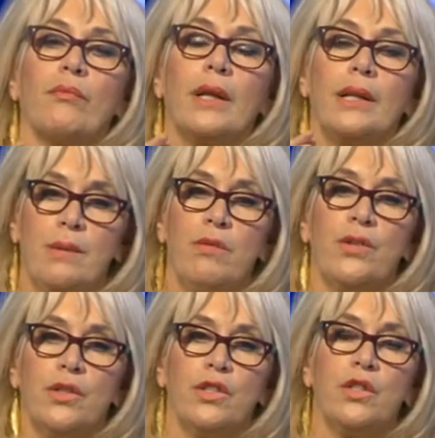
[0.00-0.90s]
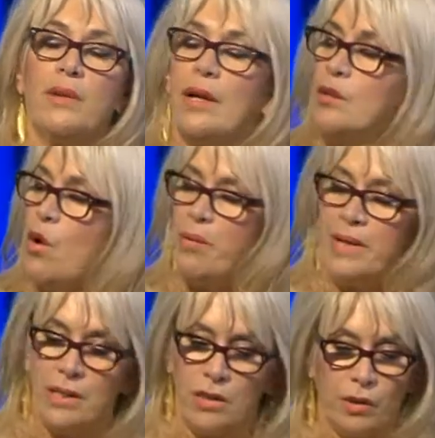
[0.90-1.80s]
Labour voters are to that. Corbyn
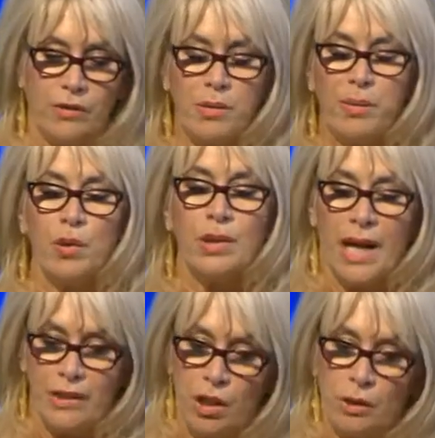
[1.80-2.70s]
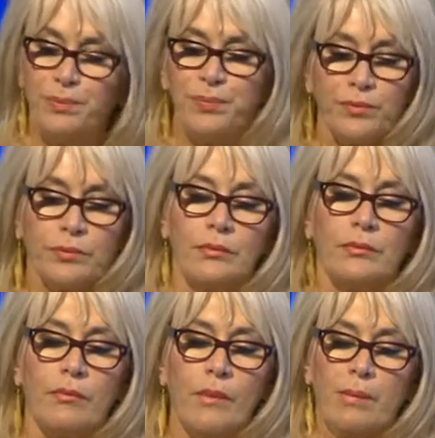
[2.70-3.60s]
has a lot of support, I know.
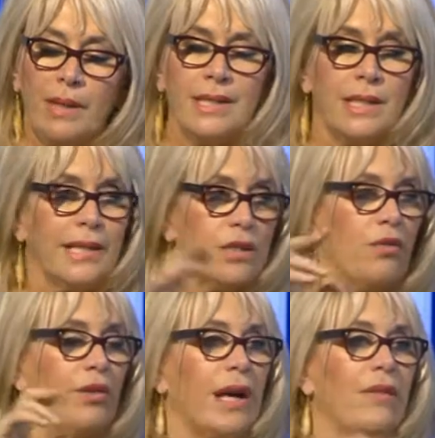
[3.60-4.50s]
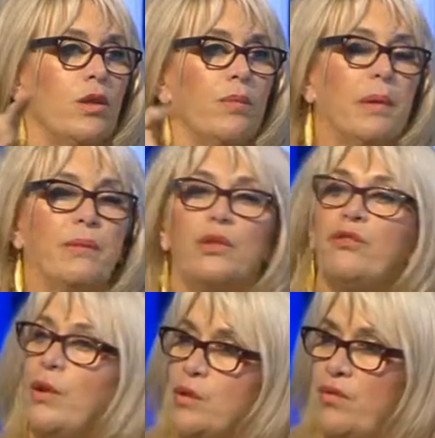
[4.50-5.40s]
But let, us not forget that the people who
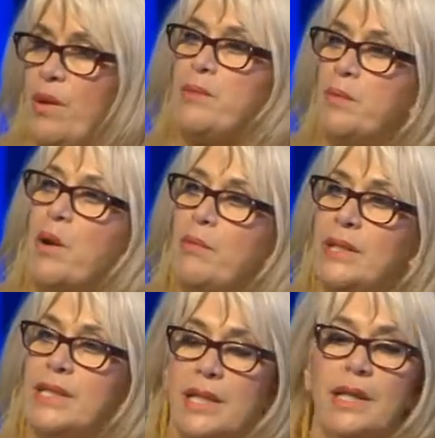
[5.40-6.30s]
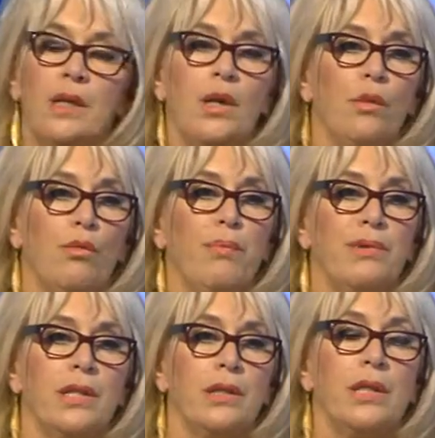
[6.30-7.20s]
voted for him to become leader
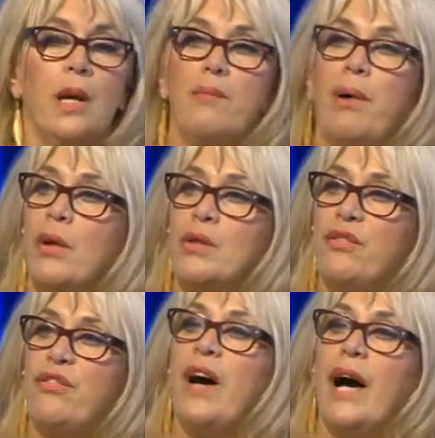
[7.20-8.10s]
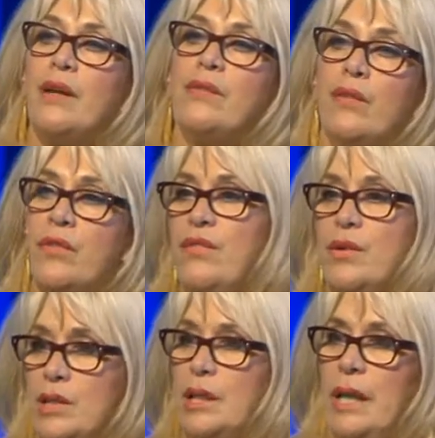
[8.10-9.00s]
represent 0.5 of the
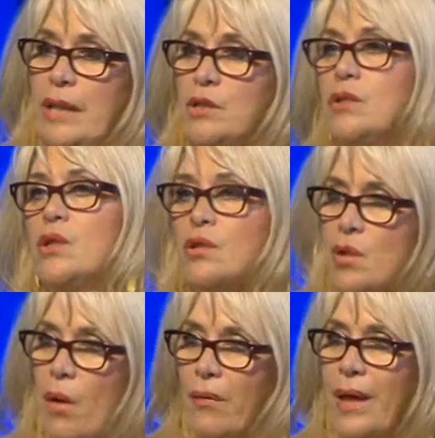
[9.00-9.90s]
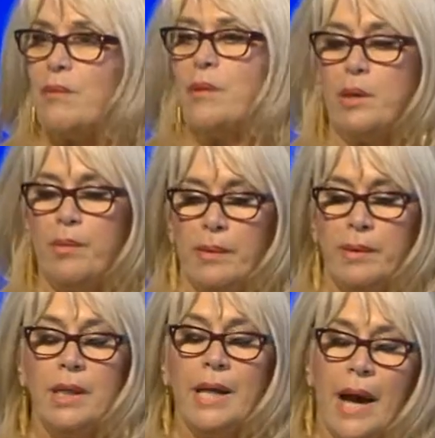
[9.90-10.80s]
voting electorate, so it's not that many people.